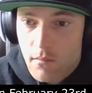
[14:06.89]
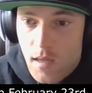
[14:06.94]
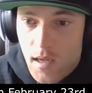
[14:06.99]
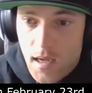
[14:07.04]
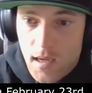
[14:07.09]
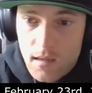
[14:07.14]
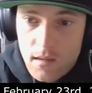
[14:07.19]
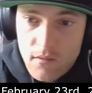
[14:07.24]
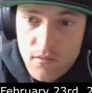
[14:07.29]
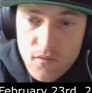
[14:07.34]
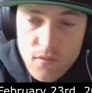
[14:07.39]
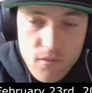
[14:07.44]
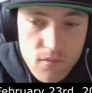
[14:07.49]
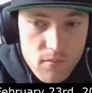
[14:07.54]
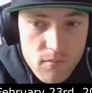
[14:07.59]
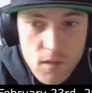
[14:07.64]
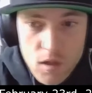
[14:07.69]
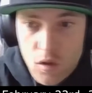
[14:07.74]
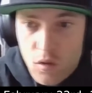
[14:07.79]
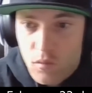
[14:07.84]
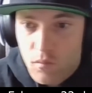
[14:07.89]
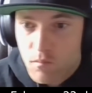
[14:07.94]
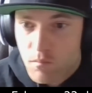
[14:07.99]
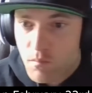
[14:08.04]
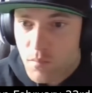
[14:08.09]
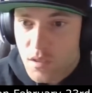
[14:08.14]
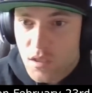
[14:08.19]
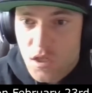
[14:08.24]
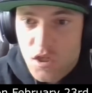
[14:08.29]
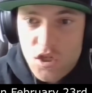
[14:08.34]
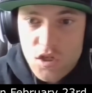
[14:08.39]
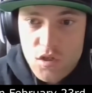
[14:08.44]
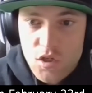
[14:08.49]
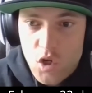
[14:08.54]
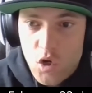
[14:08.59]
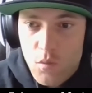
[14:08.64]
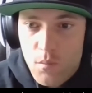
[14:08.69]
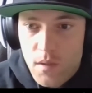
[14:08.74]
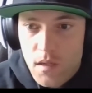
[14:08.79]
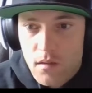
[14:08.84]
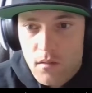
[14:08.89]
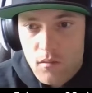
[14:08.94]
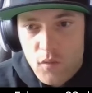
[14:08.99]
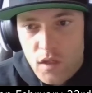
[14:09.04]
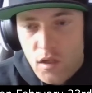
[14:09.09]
And if positions open,